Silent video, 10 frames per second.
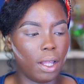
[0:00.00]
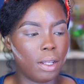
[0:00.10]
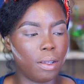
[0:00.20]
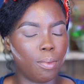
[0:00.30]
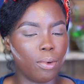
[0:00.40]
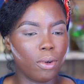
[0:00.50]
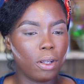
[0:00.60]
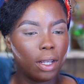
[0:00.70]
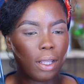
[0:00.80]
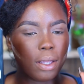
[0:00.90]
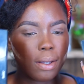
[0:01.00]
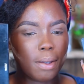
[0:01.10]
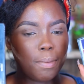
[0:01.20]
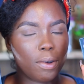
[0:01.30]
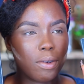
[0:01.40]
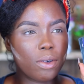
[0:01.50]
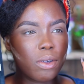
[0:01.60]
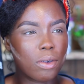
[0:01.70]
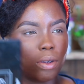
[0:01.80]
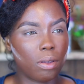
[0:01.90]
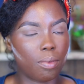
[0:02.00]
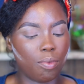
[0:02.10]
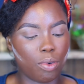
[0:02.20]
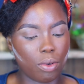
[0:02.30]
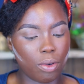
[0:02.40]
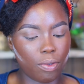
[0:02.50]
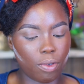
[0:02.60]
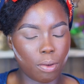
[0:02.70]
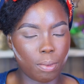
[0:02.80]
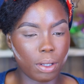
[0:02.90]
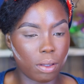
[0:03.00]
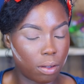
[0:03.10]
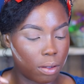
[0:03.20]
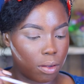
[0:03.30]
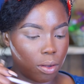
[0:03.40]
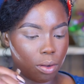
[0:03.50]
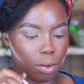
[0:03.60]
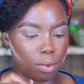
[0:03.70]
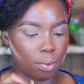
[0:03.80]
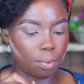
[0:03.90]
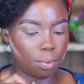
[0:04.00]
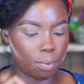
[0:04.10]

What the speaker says: and it broke, like the mirror got broken from it, so